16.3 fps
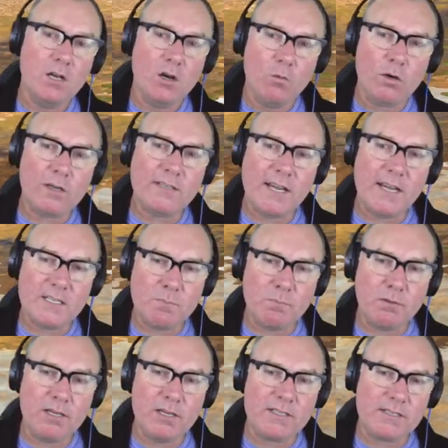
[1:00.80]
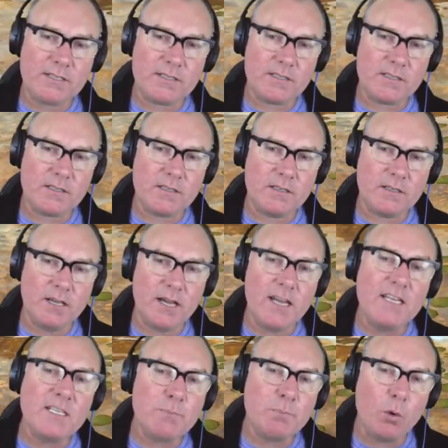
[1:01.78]
World of Tanks Blitz
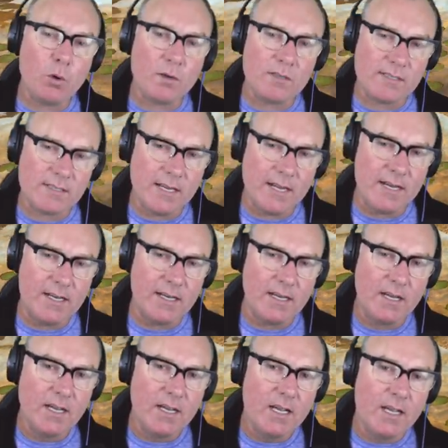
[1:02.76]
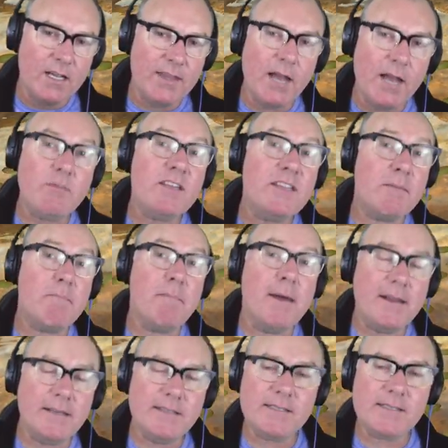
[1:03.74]
esports scene, namely the
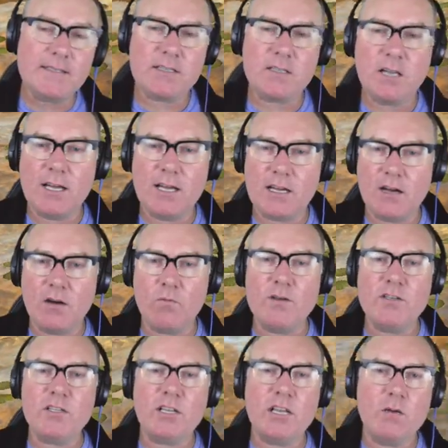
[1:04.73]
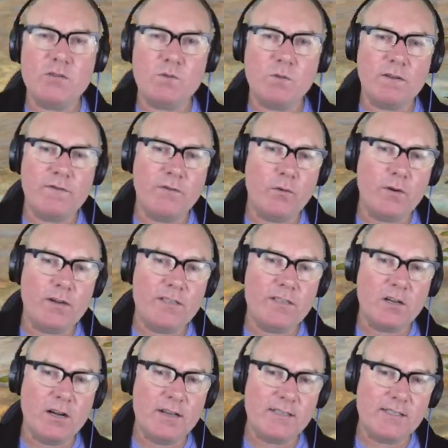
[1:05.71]
metas. Like originally it was 140s
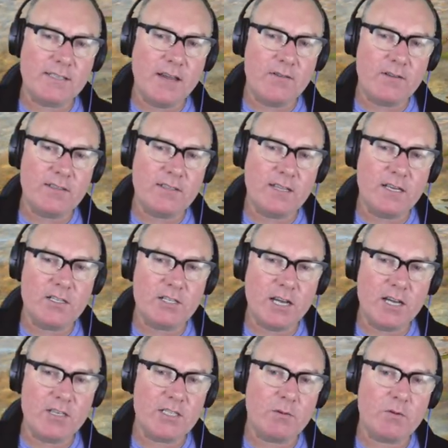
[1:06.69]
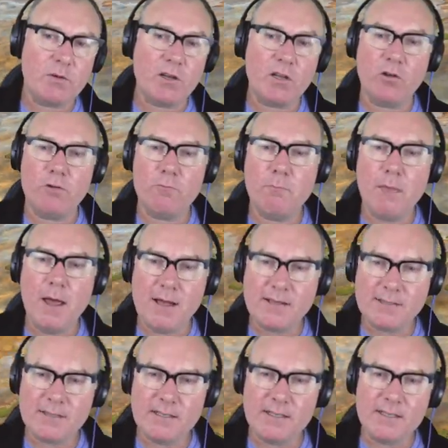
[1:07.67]
and IS7s, then it changed up to include
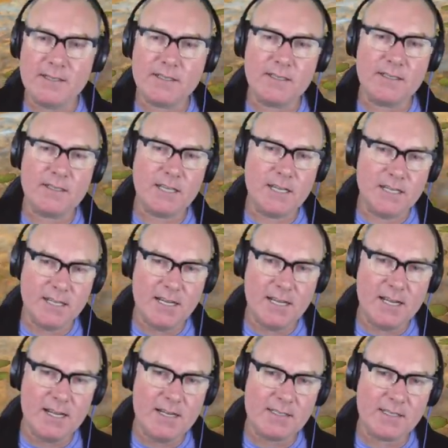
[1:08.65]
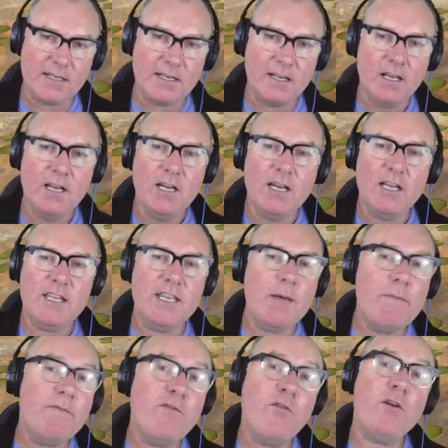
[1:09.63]
mouses and TDs, and the
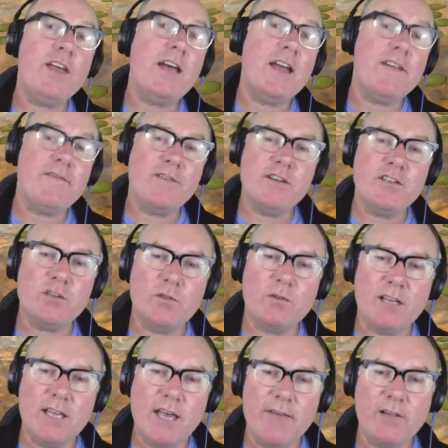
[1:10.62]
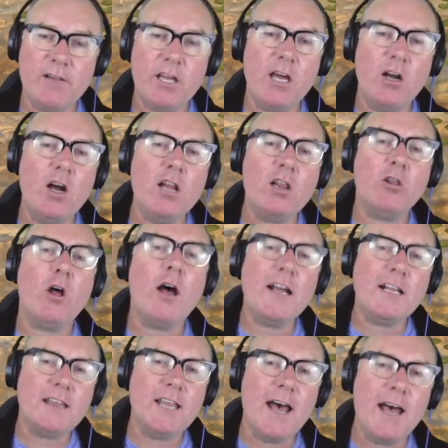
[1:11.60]
M48 featured really heavily. And I
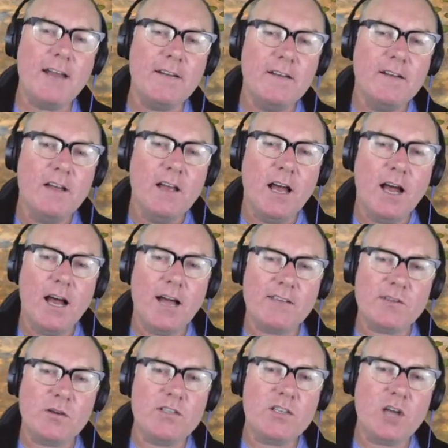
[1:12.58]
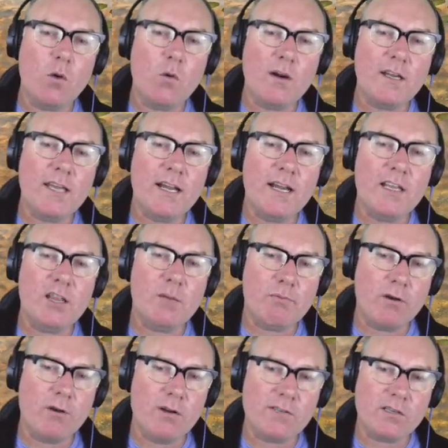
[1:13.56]
like that, uh, so I don't want to get into the
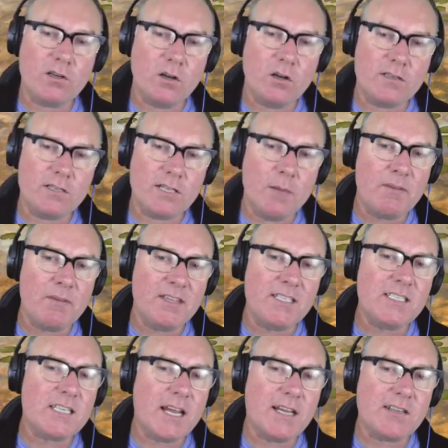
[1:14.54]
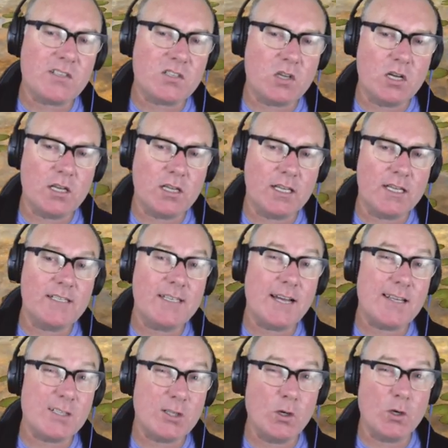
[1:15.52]
pros and cons of that. But this tank certainly
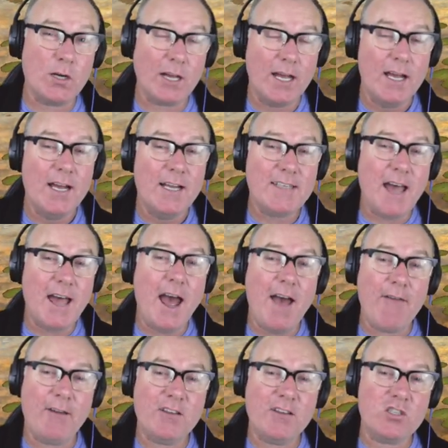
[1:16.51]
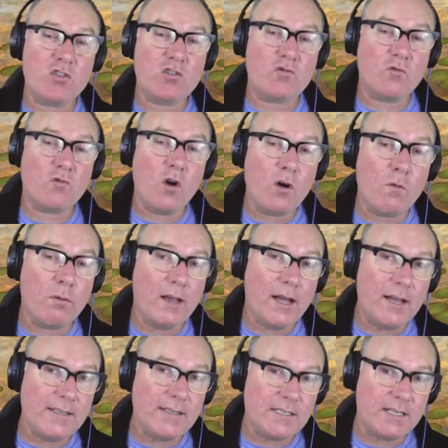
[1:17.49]
does look to have a strong
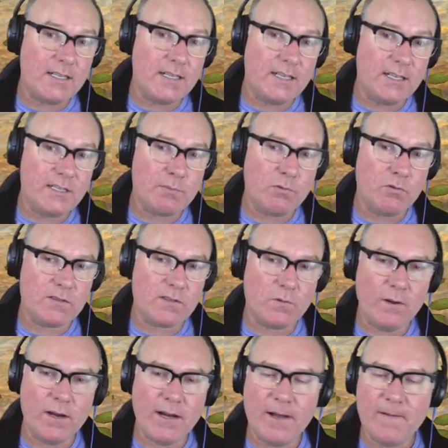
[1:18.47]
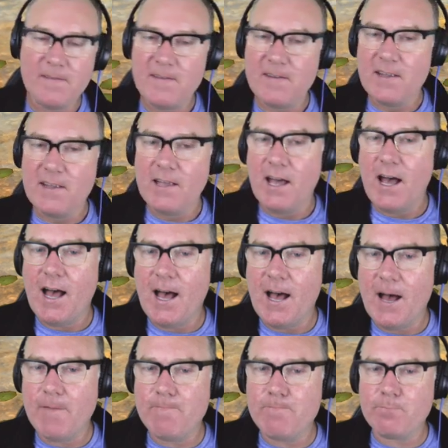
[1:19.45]
place in the esports arena.
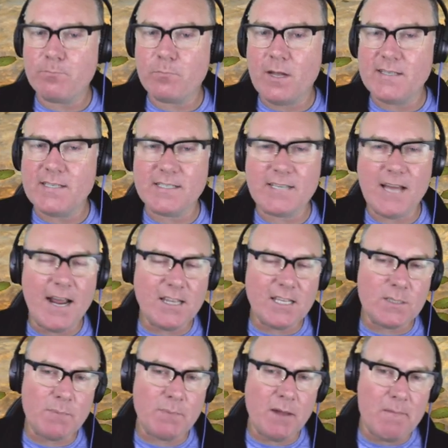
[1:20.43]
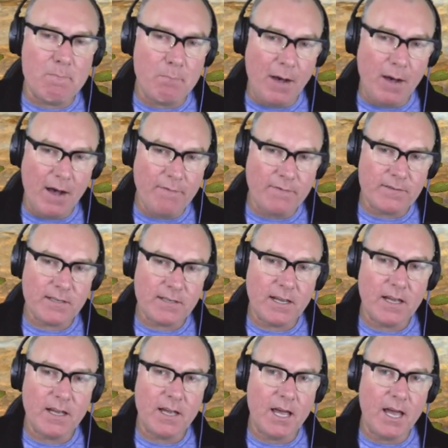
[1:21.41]
Uh, it's a tank that's been buffed
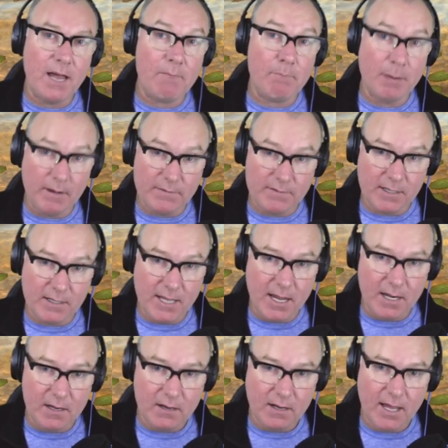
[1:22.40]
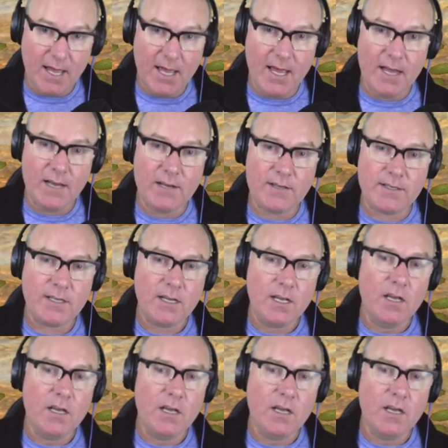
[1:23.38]
and buffed again, and